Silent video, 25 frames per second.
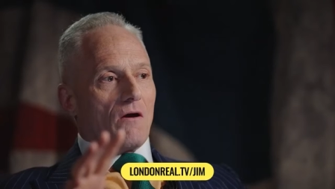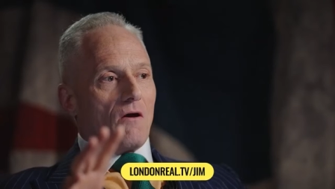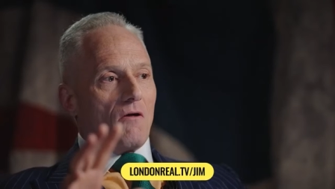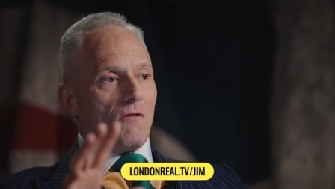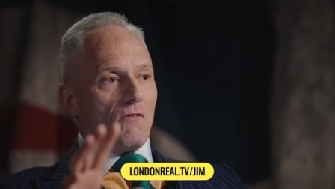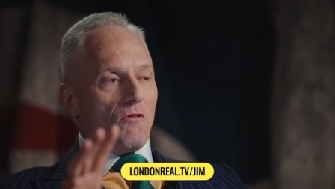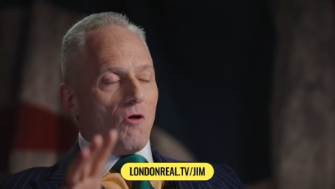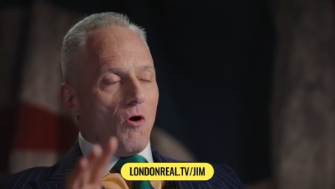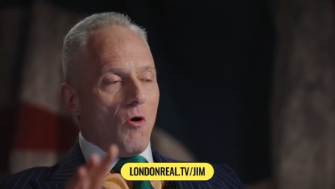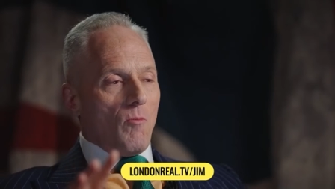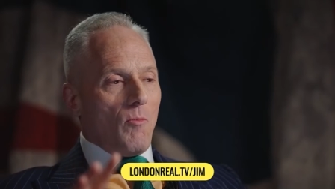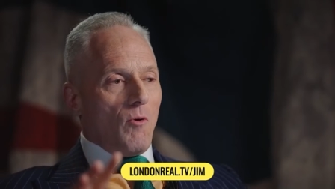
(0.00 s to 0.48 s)
the
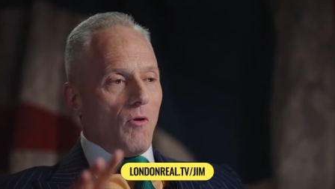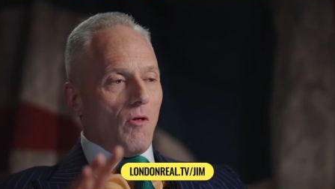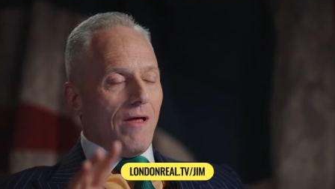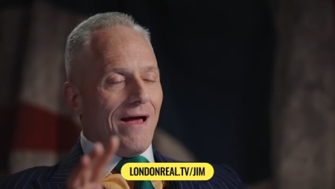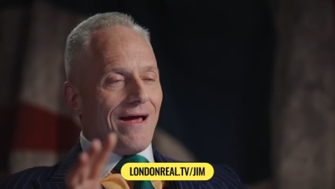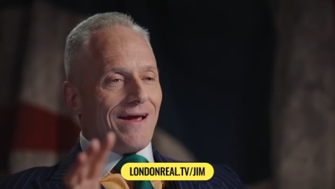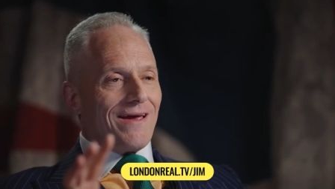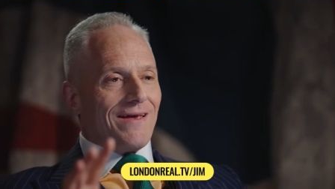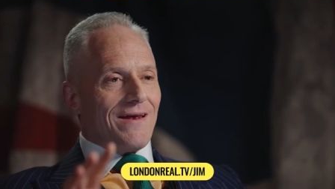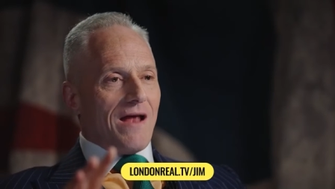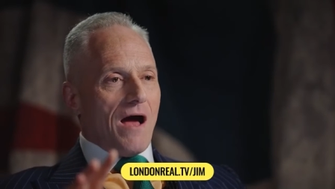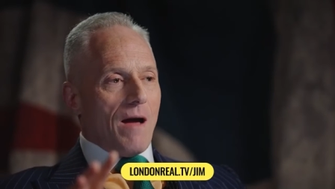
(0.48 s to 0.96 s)
global
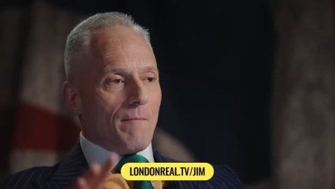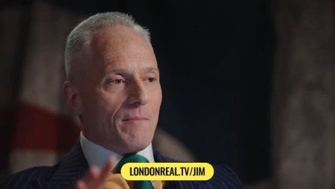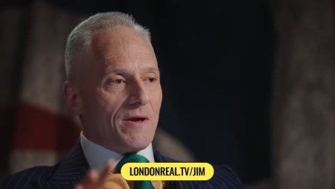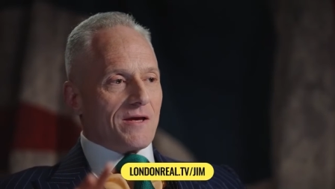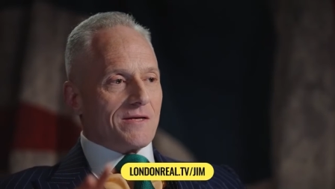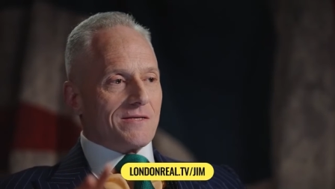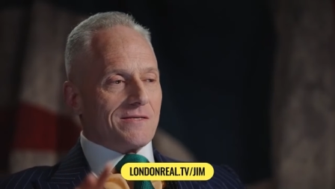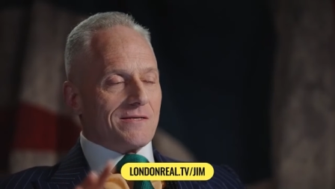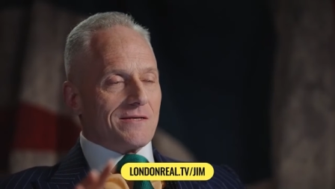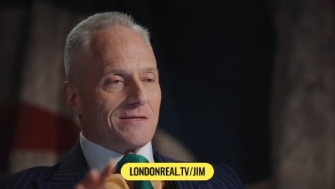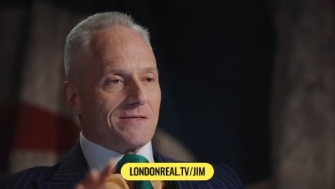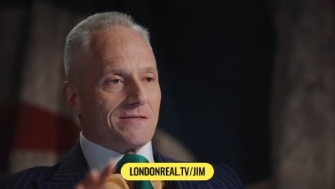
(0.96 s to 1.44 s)

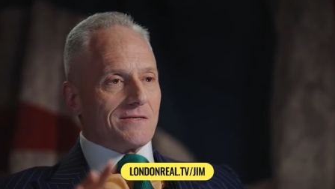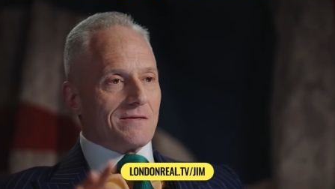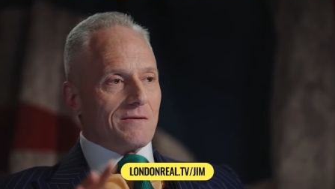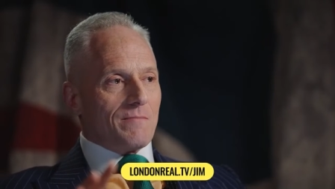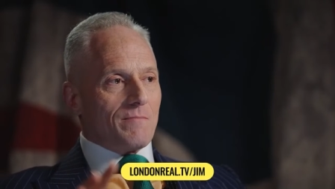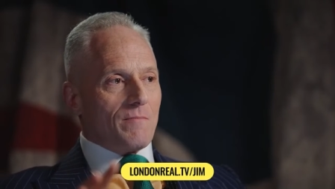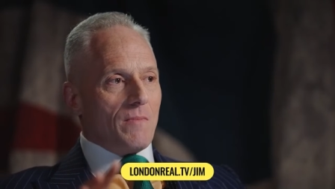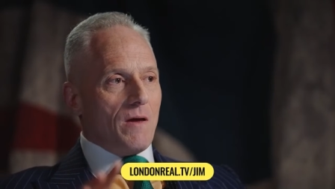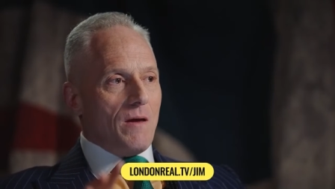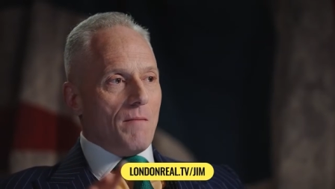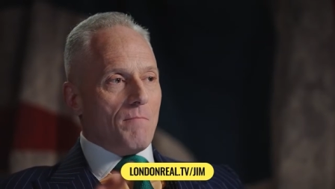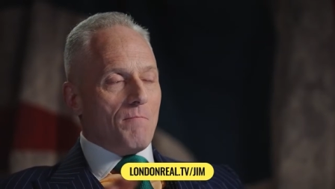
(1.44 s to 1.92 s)
economic
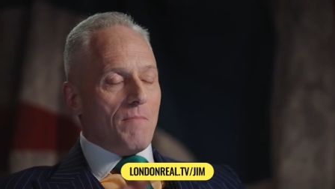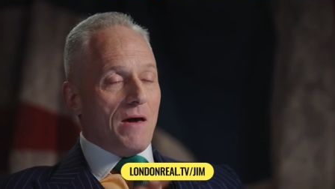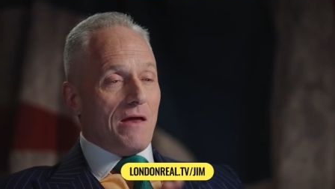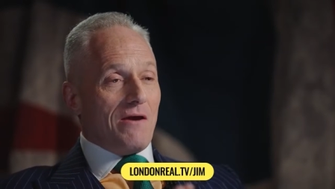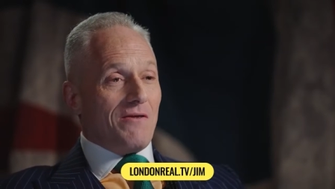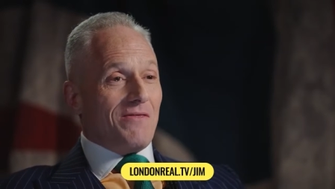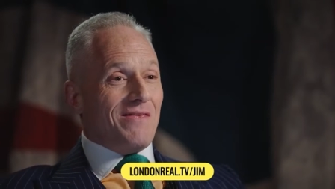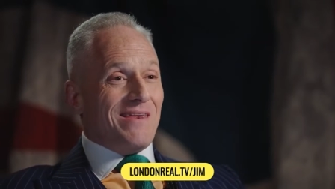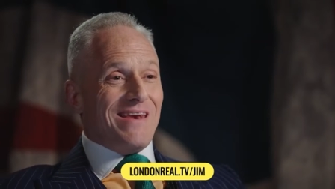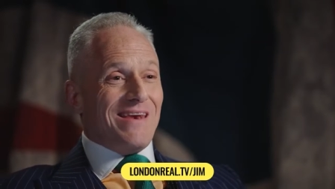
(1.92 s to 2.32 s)
system better